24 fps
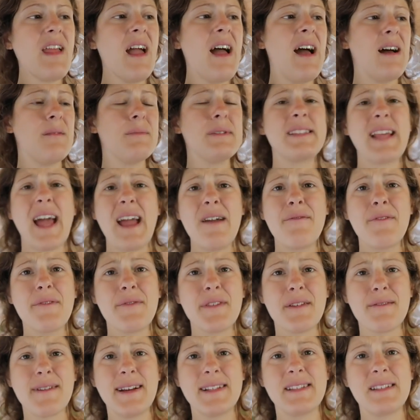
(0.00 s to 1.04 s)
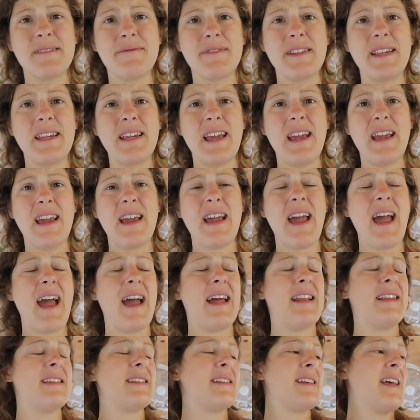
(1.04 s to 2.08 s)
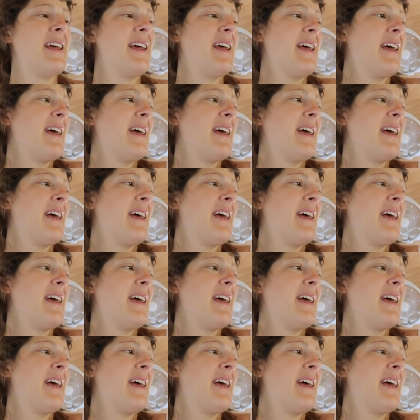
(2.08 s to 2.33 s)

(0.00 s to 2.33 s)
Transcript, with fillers: um, saved for the rest of the year and